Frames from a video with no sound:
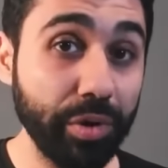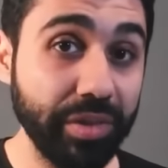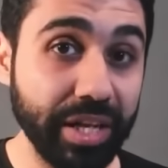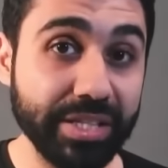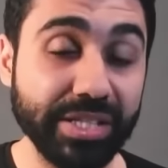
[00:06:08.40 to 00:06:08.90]

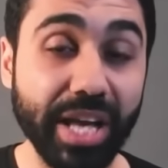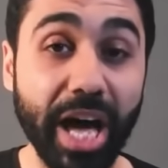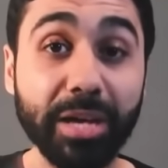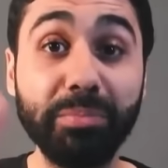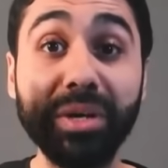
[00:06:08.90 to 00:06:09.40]
this,
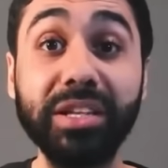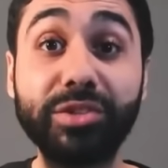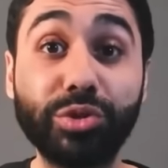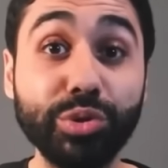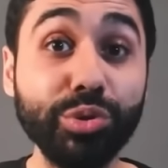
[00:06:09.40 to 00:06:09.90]
I
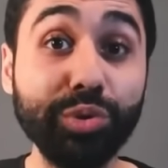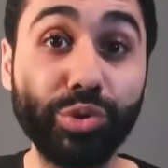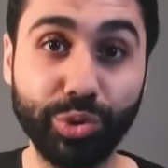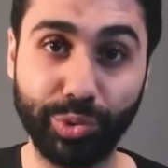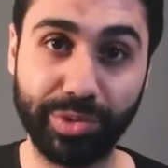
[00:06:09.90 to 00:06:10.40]
built 2
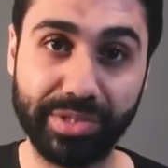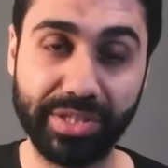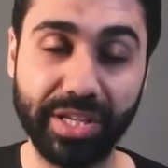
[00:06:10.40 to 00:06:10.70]
tools.